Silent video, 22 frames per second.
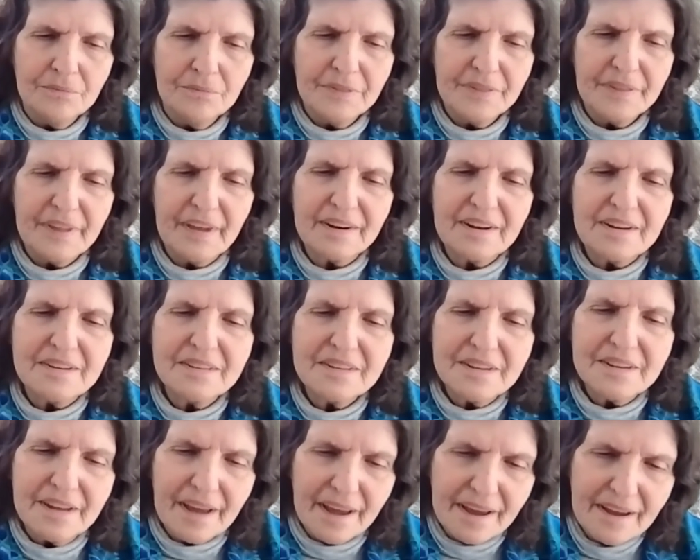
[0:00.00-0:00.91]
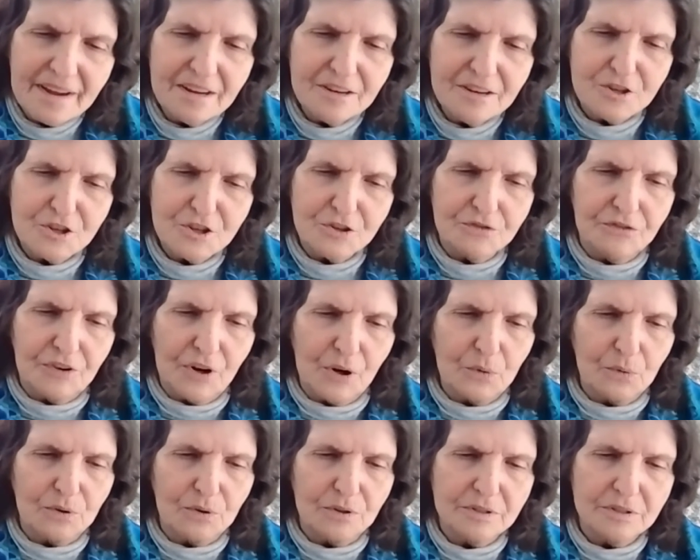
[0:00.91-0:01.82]
that engaged
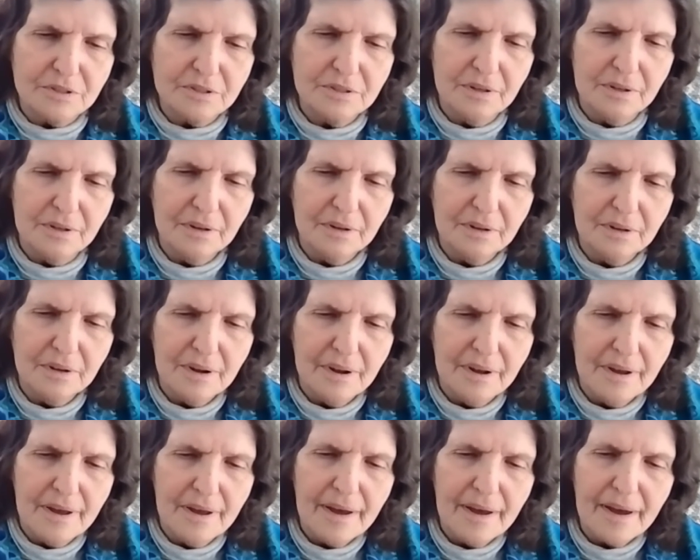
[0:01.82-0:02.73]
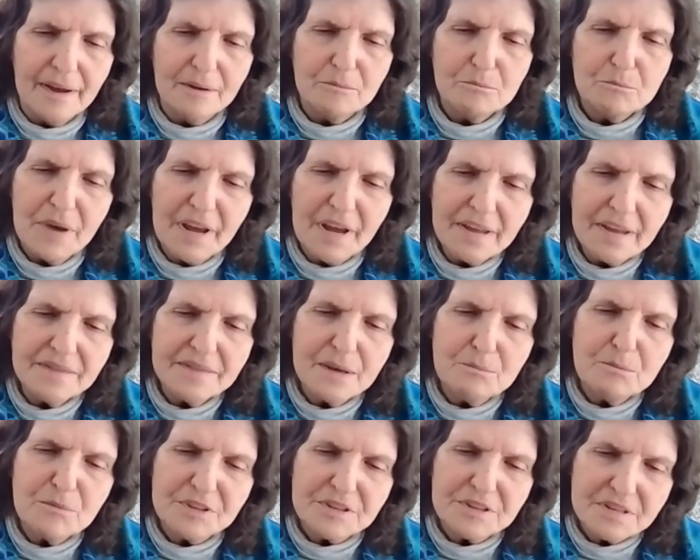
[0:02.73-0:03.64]
folks and made
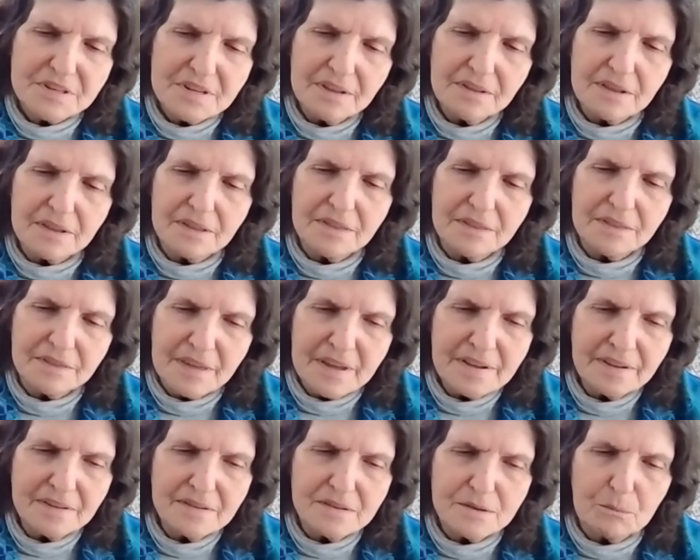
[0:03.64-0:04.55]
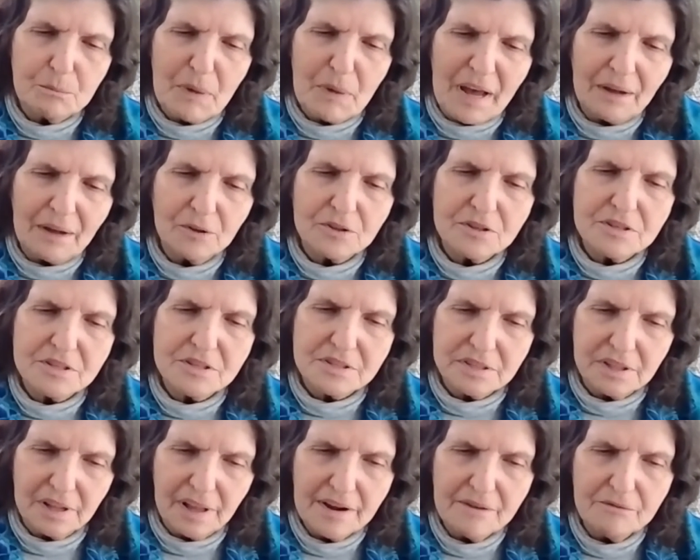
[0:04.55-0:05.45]
them see the things about
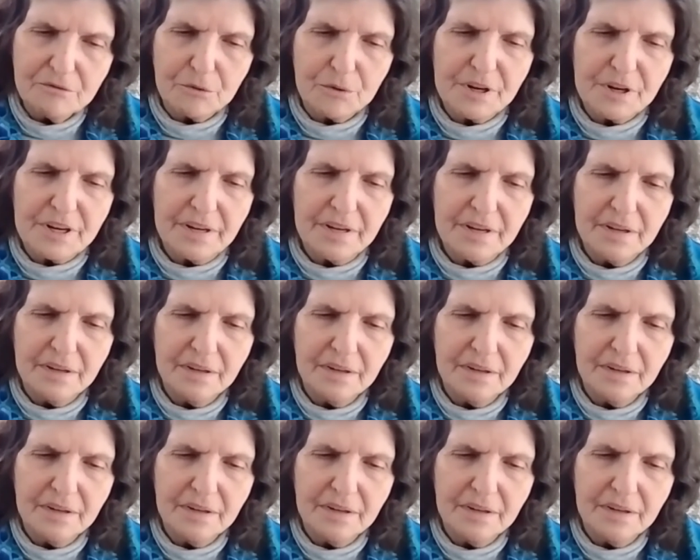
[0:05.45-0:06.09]
slavery